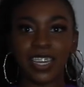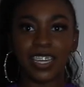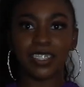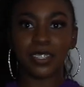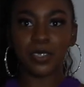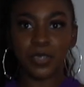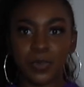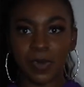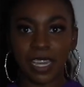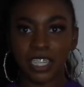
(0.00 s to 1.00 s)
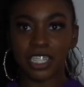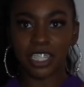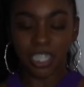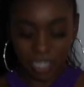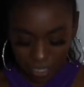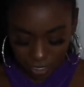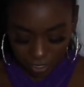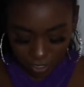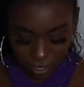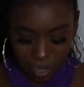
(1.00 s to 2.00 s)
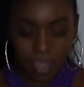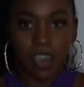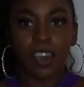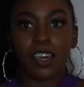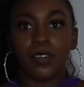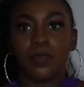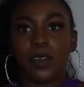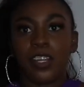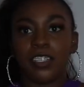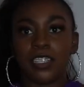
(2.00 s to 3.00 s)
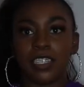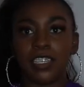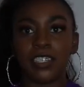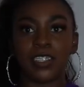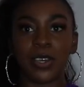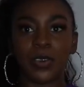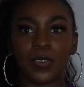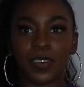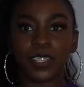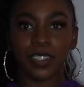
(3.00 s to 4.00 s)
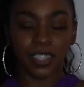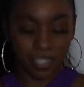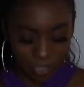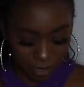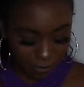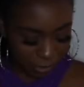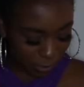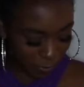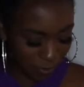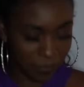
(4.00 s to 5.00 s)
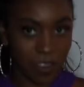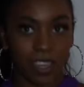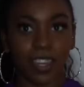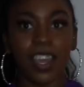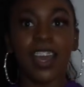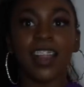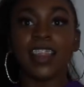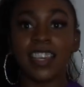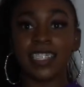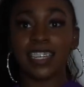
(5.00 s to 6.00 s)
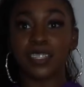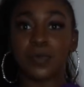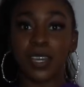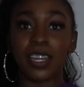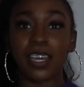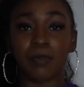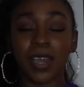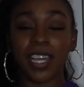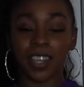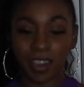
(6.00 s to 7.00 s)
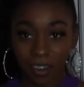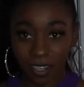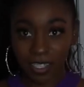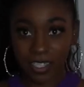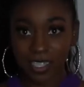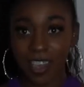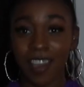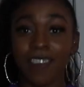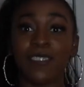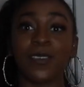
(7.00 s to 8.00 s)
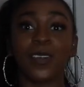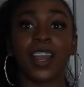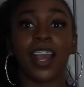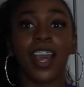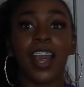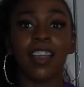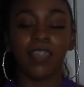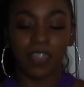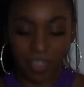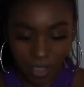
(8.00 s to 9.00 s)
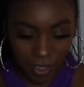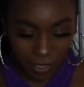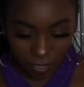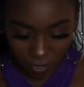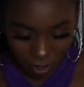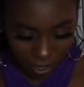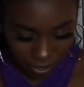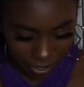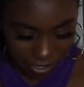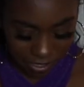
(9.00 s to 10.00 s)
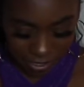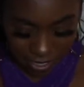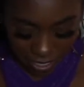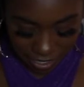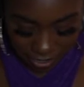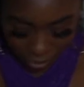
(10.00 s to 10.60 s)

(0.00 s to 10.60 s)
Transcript: into my SheIn purchases. So first we're gonna start off a little bit fun. This has been in my cart for the longest, like